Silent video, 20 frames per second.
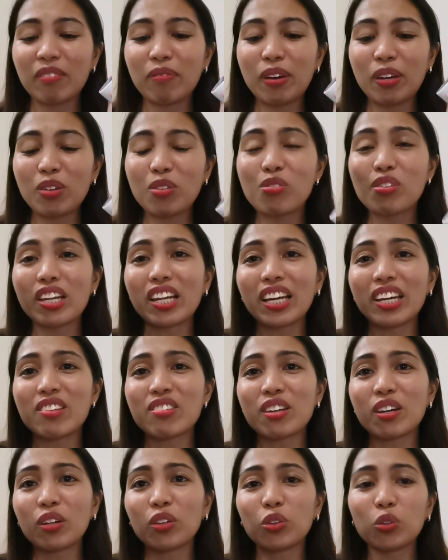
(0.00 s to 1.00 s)
meron silang
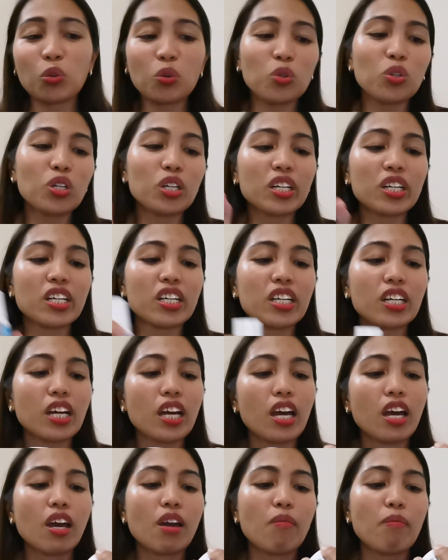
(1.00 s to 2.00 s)
isang toner,
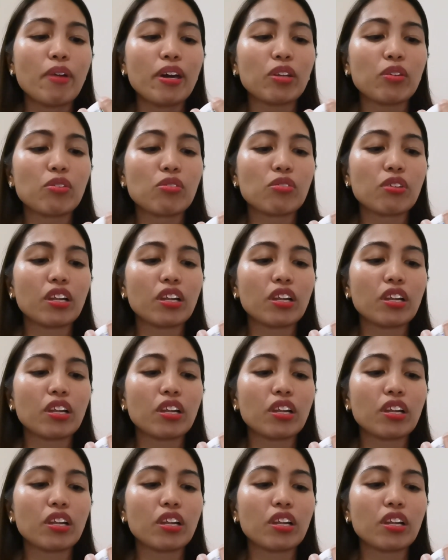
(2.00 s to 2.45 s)
meron